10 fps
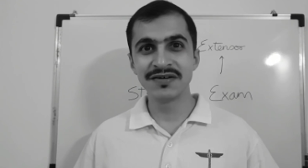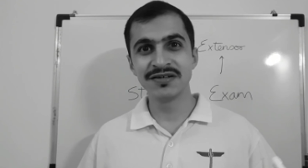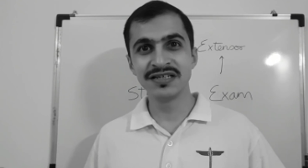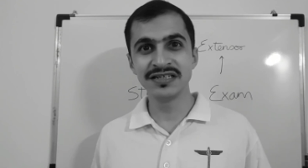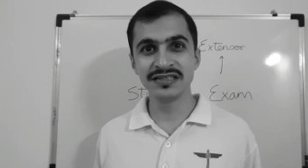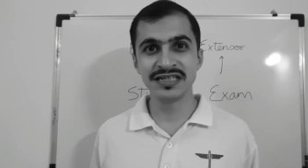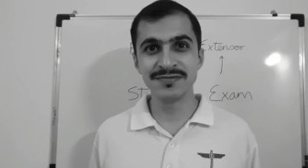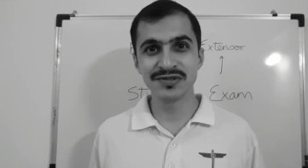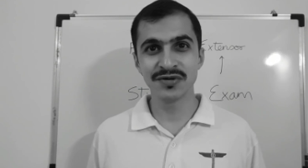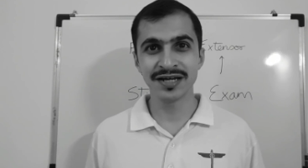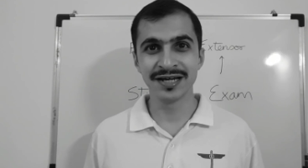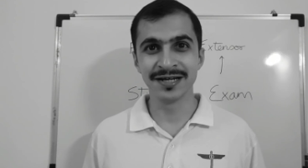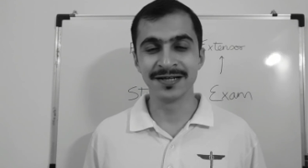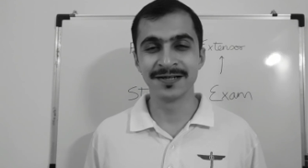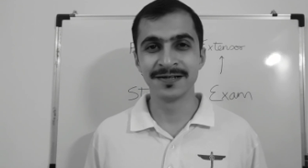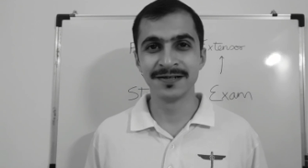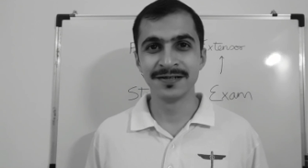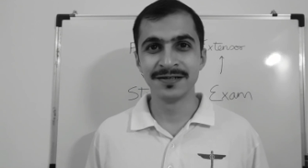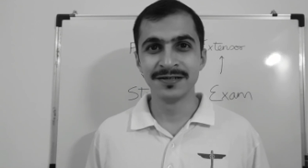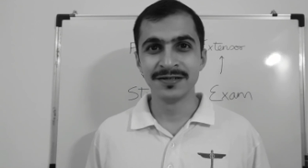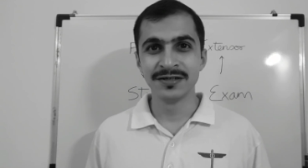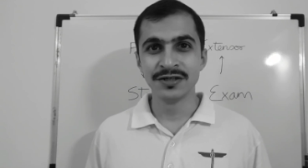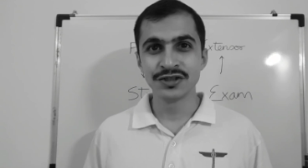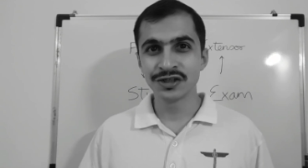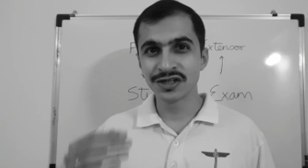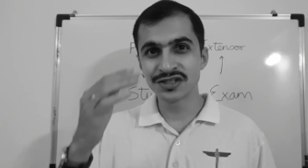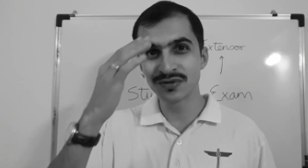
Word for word: everything seems okay. So you're